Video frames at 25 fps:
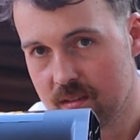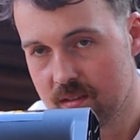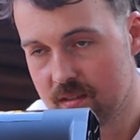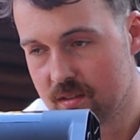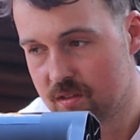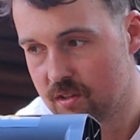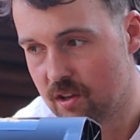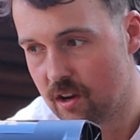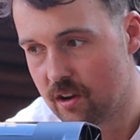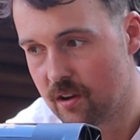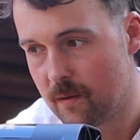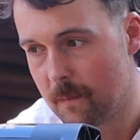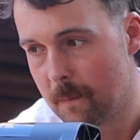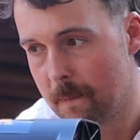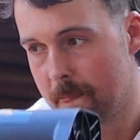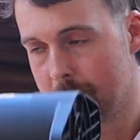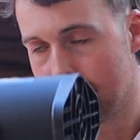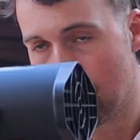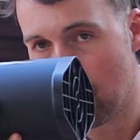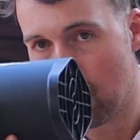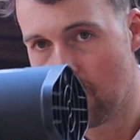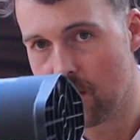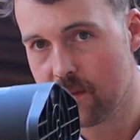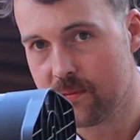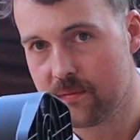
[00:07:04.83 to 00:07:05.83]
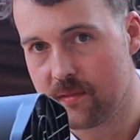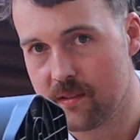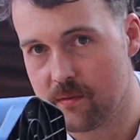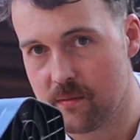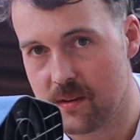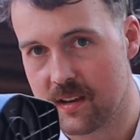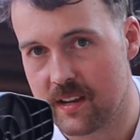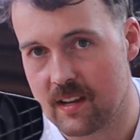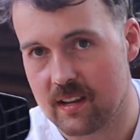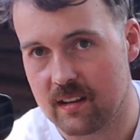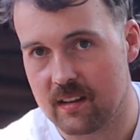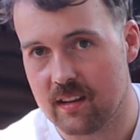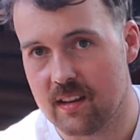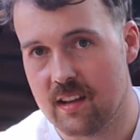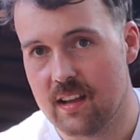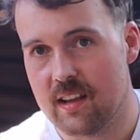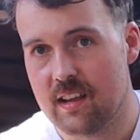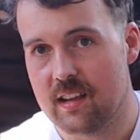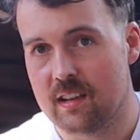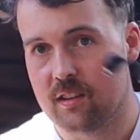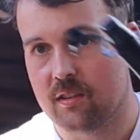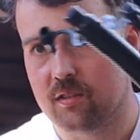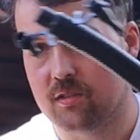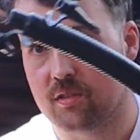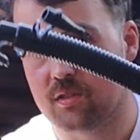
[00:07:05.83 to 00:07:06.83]
So hopefully we can
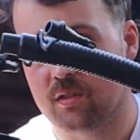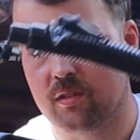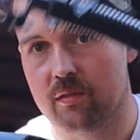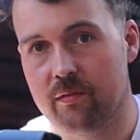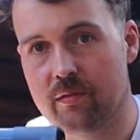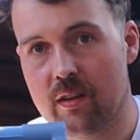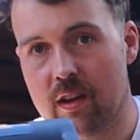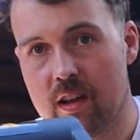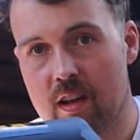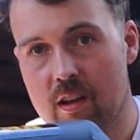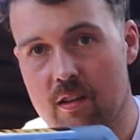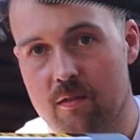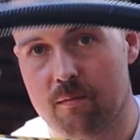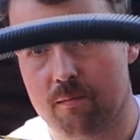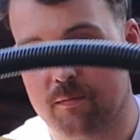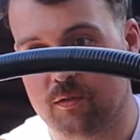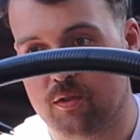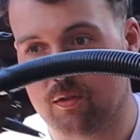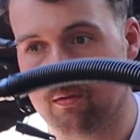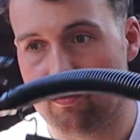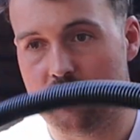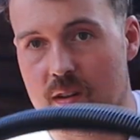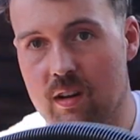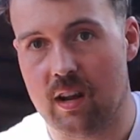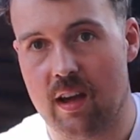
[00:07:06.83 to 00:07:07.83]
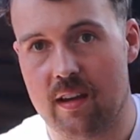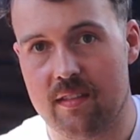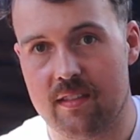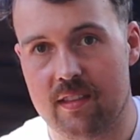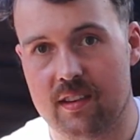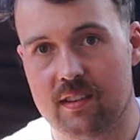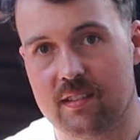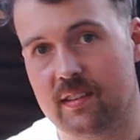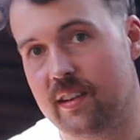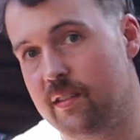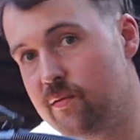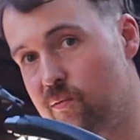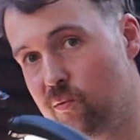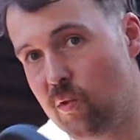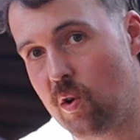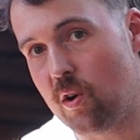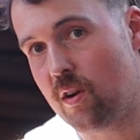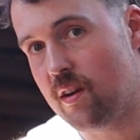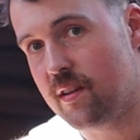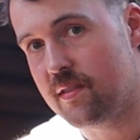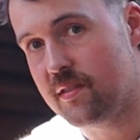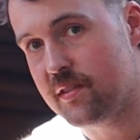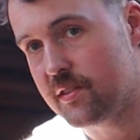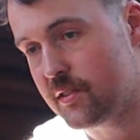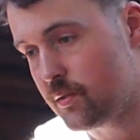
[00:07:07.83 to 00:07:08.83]
sort of do it like this and roll
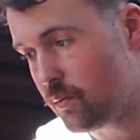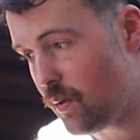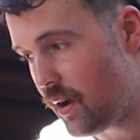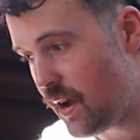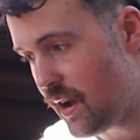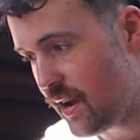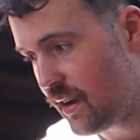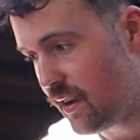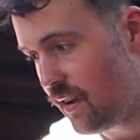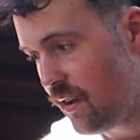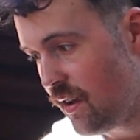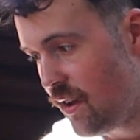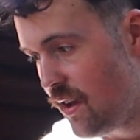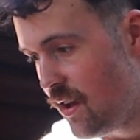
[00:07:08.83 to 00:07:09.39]
it in the swag,